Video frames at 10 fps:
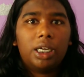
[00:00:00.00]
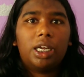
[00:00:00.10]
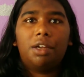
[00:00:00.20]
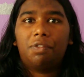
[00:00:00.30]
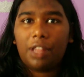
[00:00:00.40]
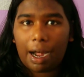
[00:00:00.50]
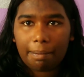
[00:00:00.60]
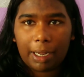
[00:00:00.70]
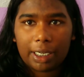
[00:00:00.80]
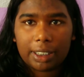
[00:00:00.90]
if that
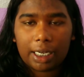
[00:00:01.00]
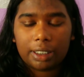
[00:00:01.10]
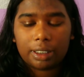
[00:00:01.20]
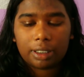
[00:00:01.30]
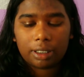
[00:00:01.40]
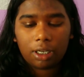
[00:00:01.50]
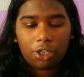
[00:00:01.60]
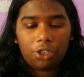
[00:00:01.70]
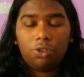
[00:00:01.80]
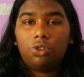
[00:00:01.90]
makes sense.
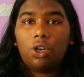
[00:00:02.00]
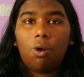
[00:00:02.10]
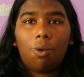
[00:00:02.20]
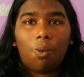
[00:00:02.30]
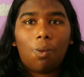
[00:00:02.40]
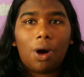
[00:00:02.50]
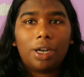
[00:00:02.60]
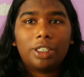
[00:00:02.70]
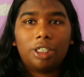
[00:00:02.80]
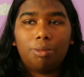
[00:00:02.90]
You don't
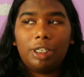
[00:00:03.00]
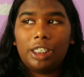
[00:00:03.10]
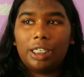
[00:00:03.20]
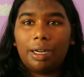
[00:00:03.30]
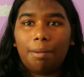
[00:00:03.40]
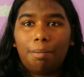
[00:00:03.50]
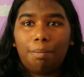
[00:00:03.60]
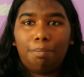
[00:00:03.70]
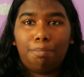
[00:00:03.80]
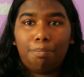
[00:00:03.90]
want to be
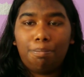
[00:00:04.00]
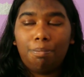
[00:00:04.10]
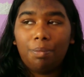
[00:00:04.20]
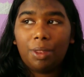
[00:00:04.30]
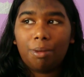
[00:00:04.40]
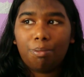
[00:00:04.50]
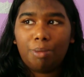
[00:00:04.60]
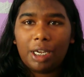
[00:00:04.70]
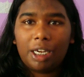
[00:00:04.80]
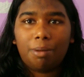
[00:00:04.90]

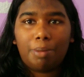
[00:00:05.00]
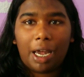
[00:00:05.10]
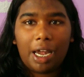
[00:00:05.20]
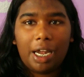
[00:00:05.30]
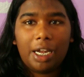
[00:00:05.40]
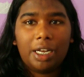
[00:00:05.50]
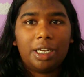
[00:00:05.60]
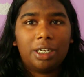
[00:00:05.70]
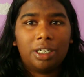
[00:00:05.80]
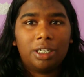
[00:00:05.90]
being
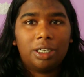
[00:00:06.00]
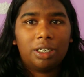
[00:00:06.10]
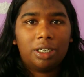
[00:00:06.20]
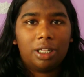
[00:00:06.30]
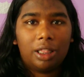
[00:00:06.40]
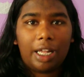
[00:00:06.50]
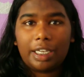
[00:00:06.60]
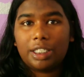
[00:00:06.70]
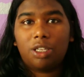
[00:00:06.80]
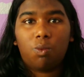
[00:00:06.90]
paid
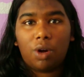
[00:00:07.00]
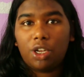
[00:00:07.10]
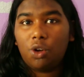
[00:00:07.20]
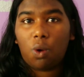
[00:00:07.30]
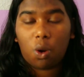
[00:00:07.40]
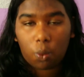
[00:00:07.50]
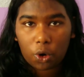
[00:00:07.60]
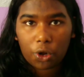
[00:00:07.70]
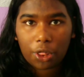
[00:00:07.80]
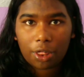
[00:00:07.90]
less than what you are
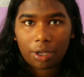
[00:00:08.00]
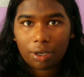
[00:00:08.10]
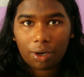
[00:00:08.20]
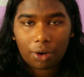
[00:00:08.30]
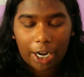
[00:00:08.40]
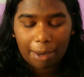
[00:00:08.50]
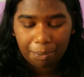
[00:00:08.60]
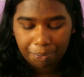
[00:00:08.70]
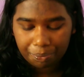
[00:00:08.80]
worth, okay?